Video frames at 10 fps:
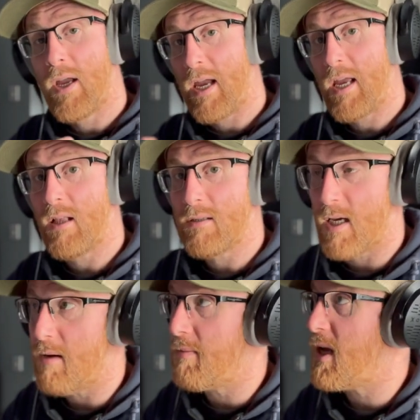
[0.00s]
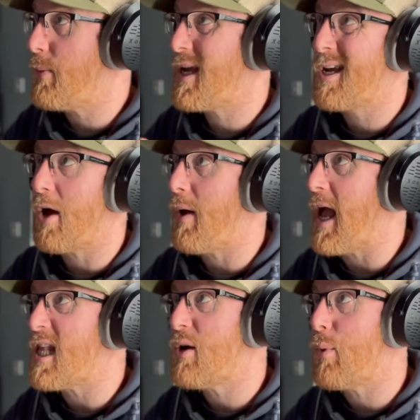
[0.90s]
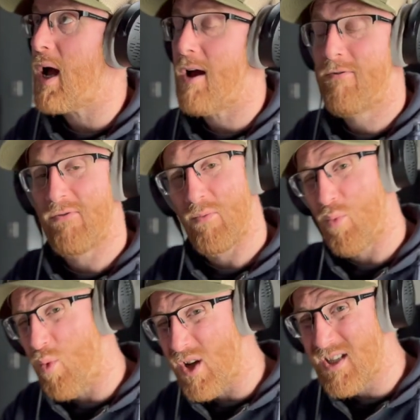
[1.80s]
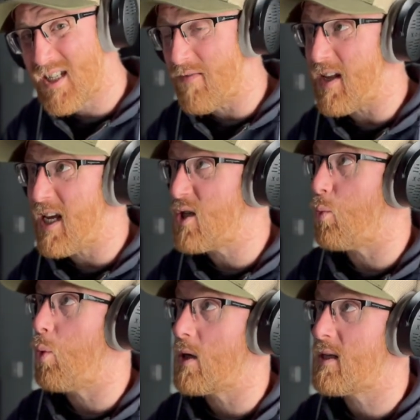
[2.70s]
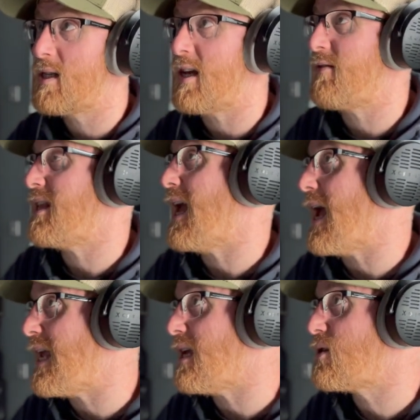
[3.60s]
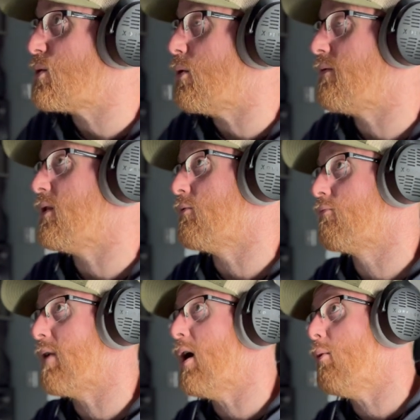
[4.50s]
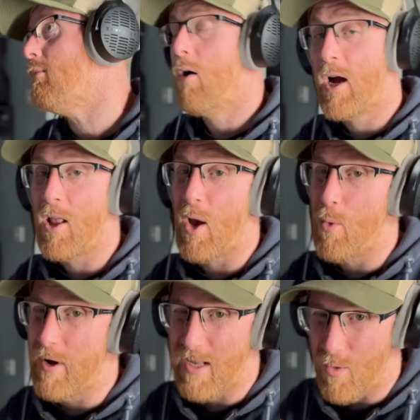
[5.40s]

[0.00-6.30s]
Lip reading: In DnB, we can go anywhere from 170 to 178 is sort of your realm. I like working at